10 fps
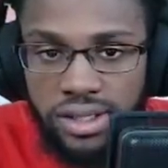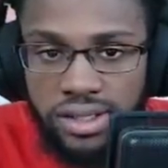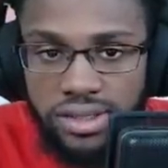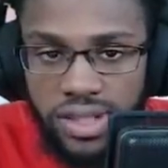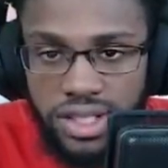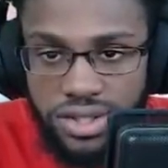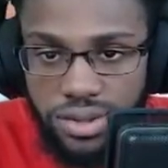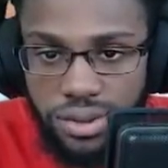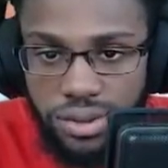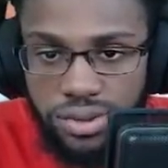advise
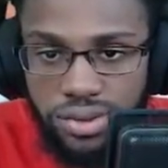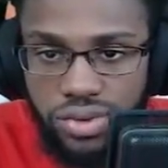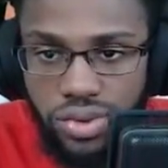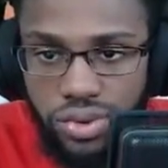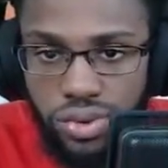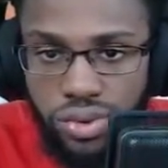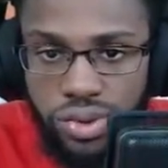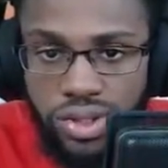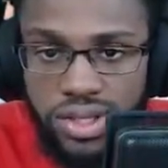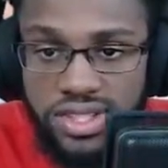you to
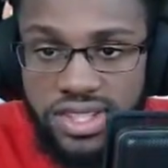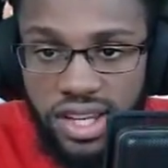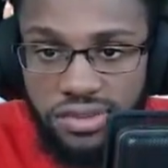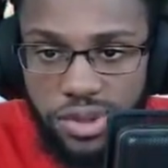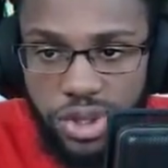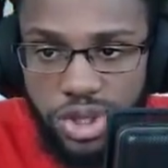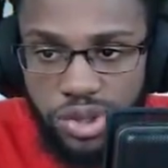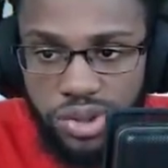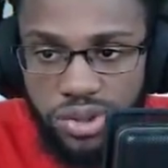save your shield